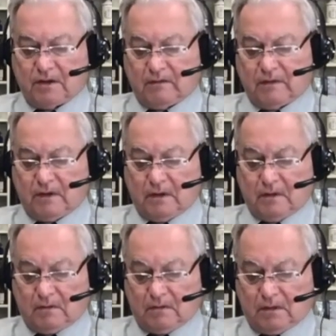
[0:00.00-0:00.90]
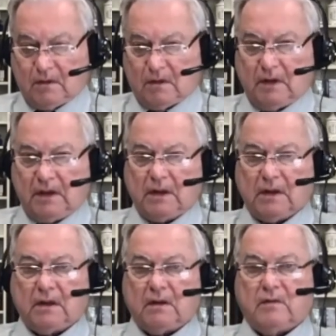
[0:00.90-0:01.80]
of their
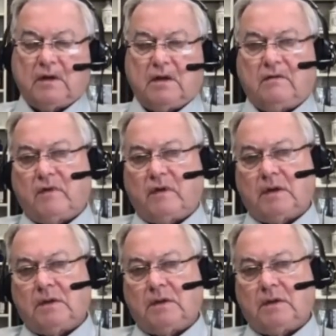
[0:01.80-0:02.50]
healing and recovery?